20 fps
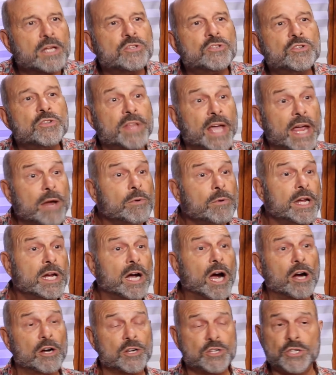Do they
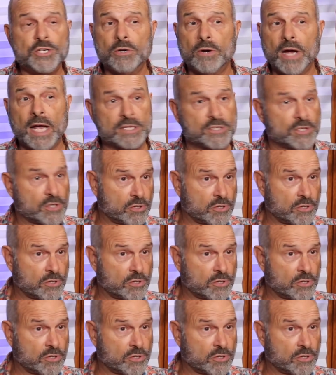regard you as